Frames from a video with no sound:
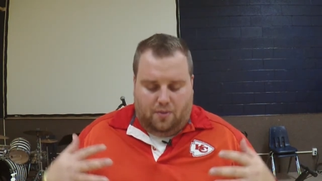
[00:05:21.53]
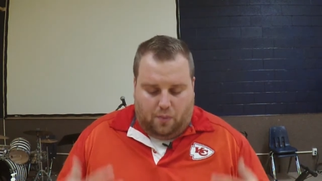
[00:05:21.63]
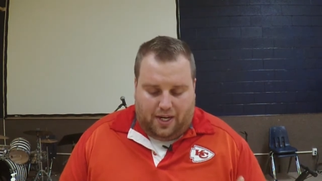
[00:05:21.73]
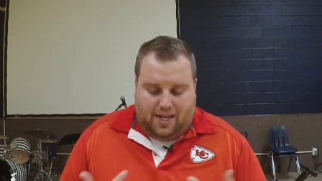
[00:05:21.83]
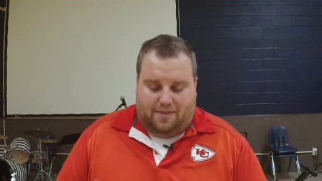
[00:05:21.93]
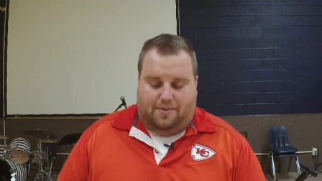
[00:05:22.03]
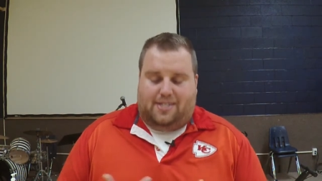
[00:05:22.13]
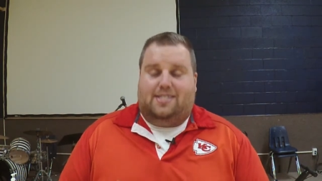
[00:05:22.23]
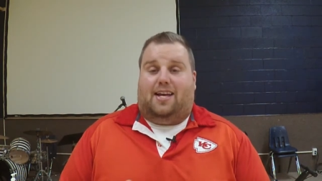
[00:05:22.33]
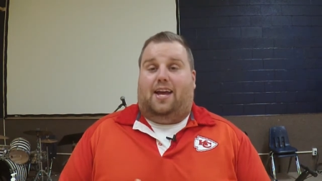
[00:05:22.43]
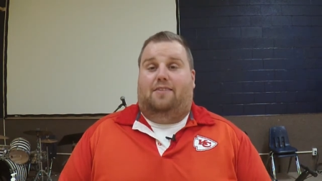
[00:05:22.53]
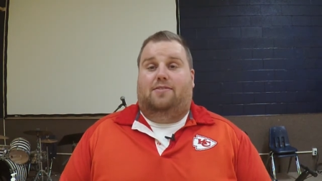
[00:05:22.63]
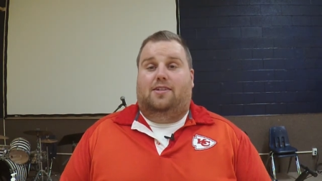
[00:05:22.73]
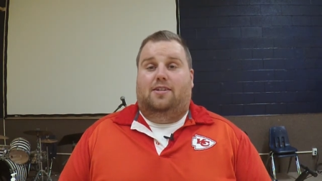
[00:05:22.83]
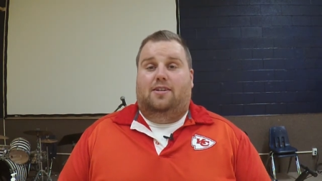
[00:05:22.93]
we can be
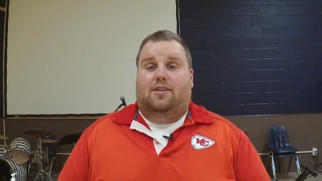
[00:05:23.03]
saved.